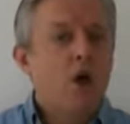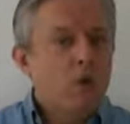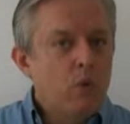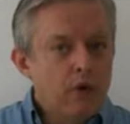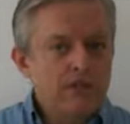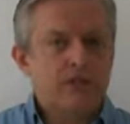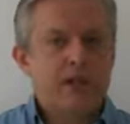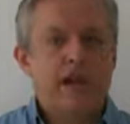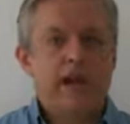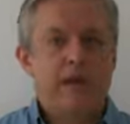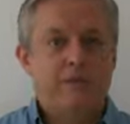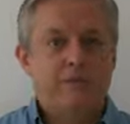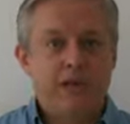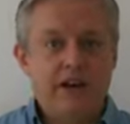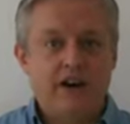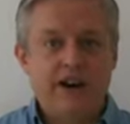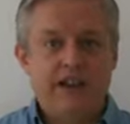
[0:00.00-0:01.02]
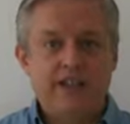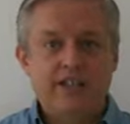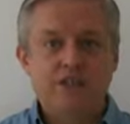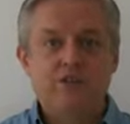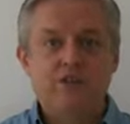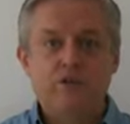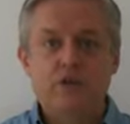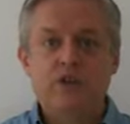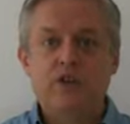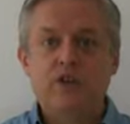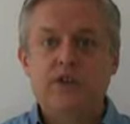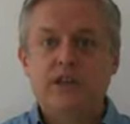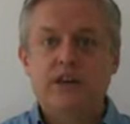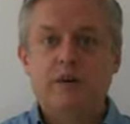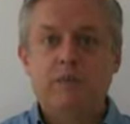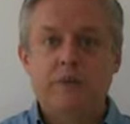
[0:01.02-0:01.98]
Wish I had a better answer for you
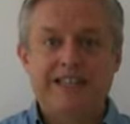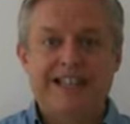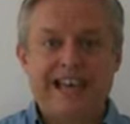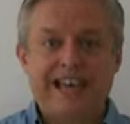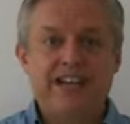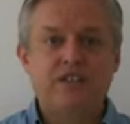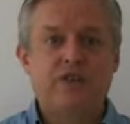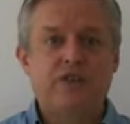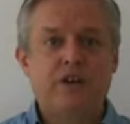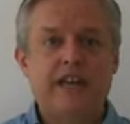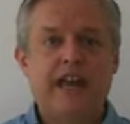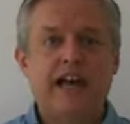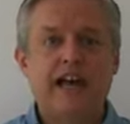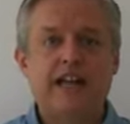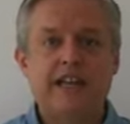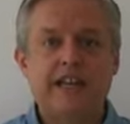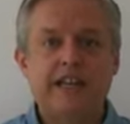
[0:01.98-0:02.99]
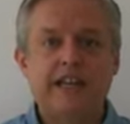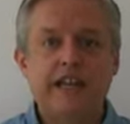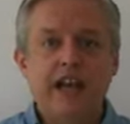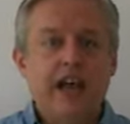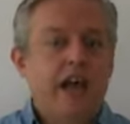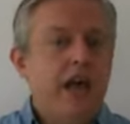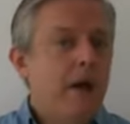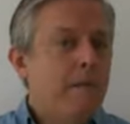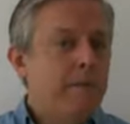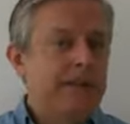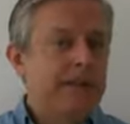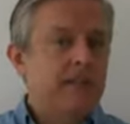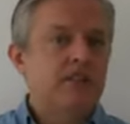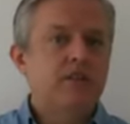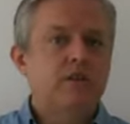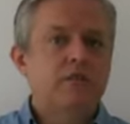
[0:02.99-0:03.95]
there, but that is reality. But
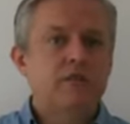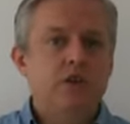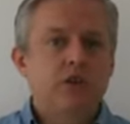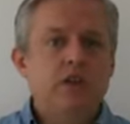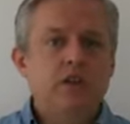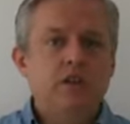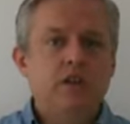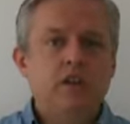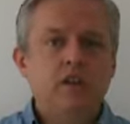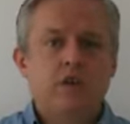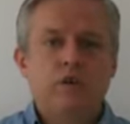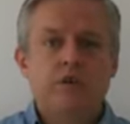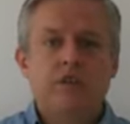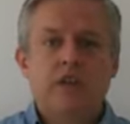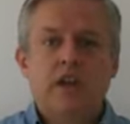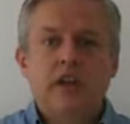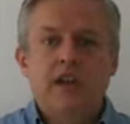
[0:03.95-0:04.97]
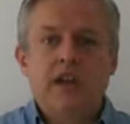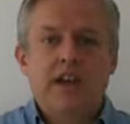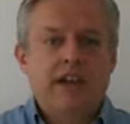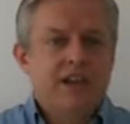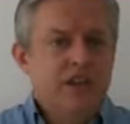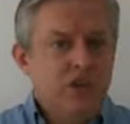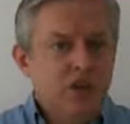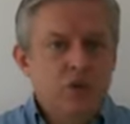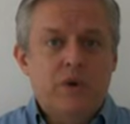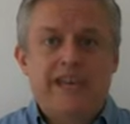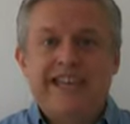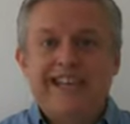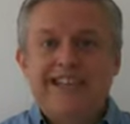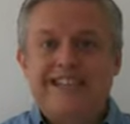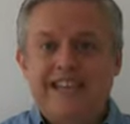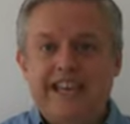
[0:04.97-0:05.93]
there's some good news. You
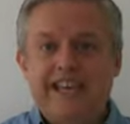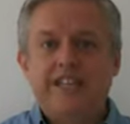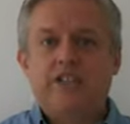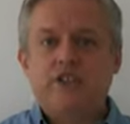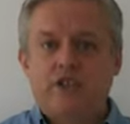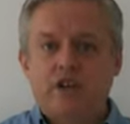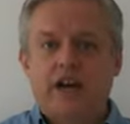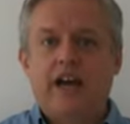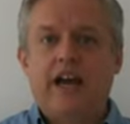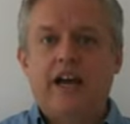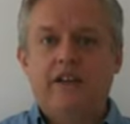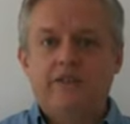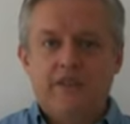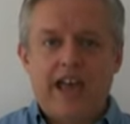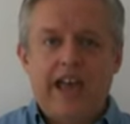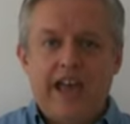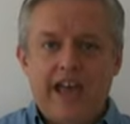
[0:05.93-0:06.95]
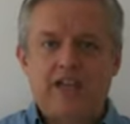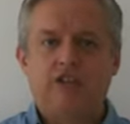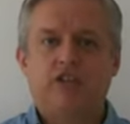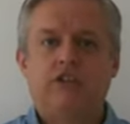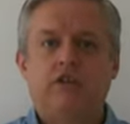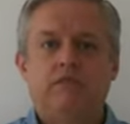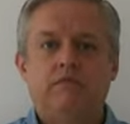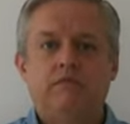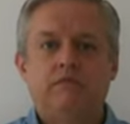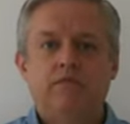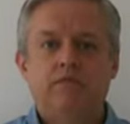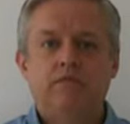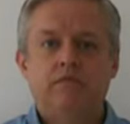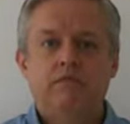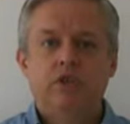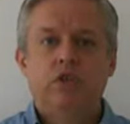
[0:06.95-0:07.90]
can test drive Agile.
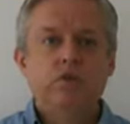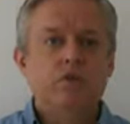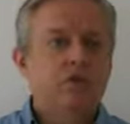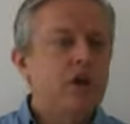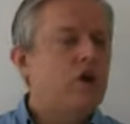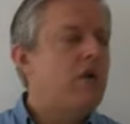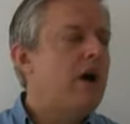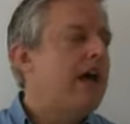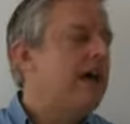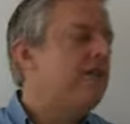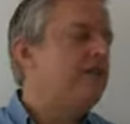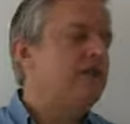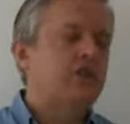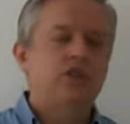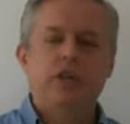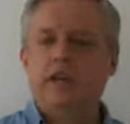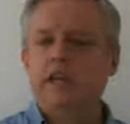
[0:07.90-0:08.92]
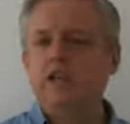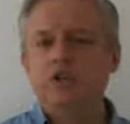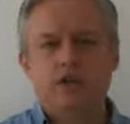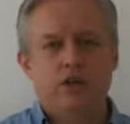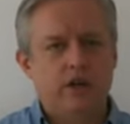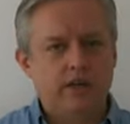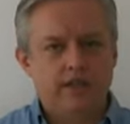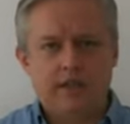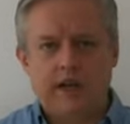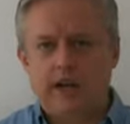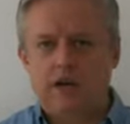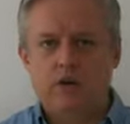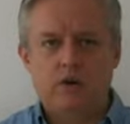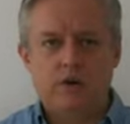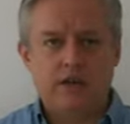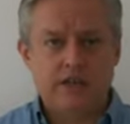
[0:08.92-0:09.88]
You don't have to change your
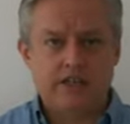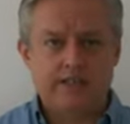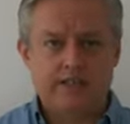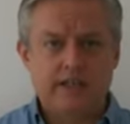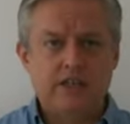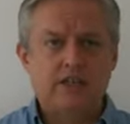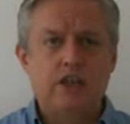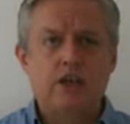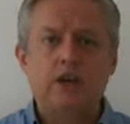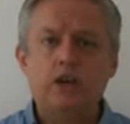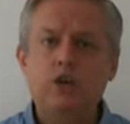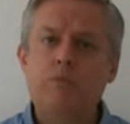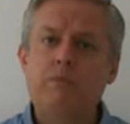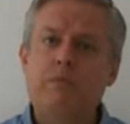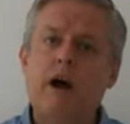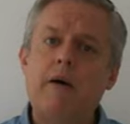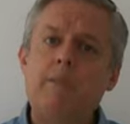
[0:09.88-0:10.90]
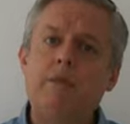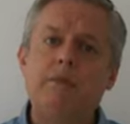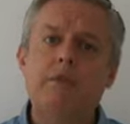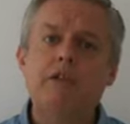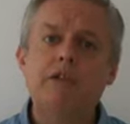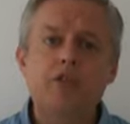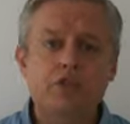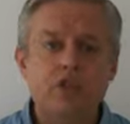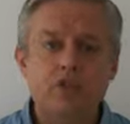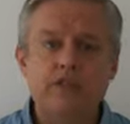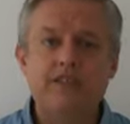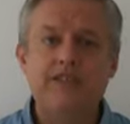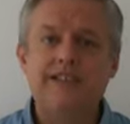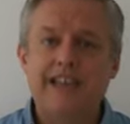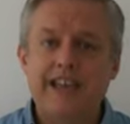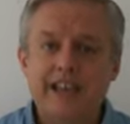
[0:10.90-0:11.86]
entire organization, and you probably
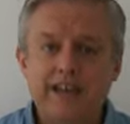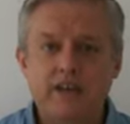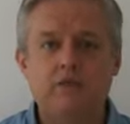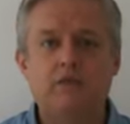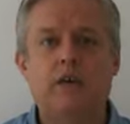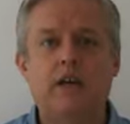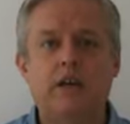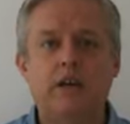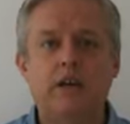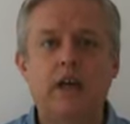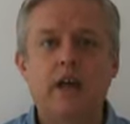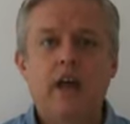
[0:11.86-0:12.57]
shouldn't anyway.